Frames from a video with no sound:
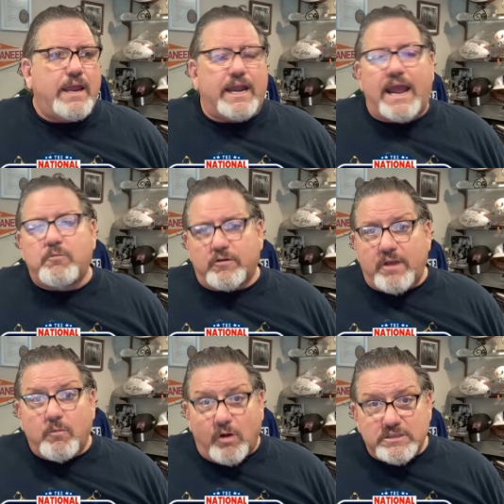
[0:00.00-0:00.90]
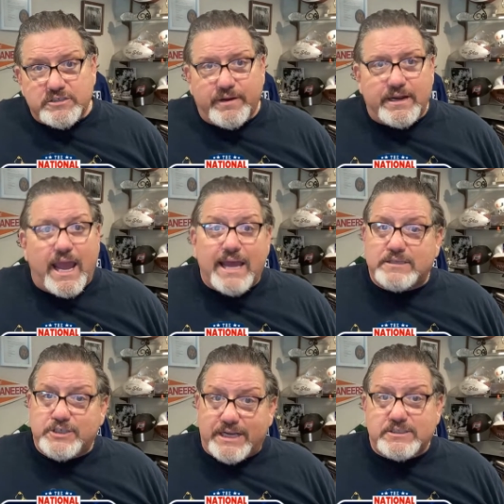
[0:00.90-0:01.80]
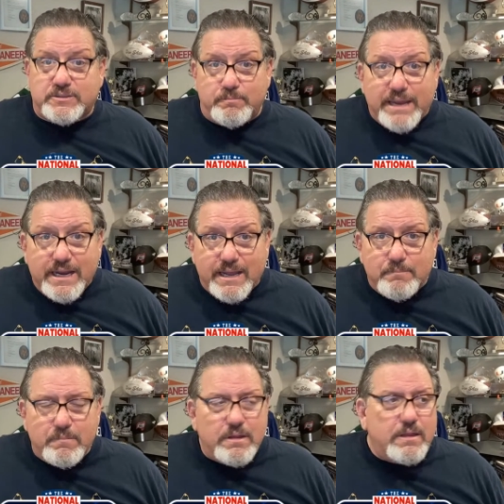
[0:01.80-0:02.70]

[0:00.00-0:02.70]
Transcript: and I worked on Wall Street and I had a chance to meet him.